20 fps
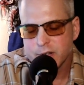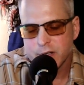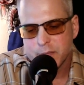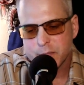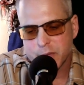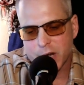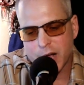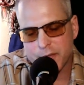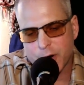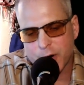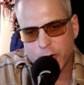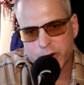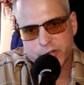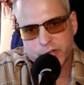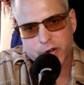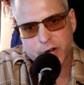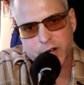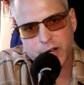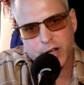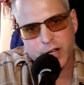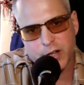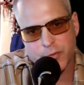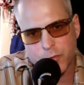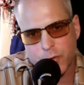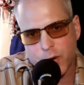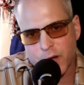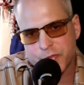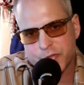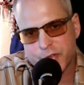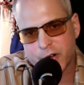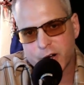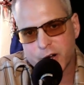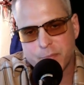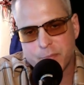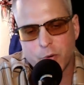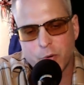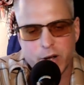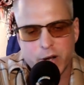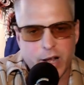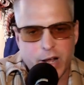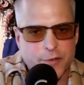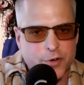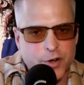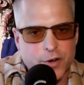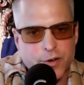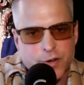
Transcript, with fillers: But I've always heard it at 1/3. But whatever.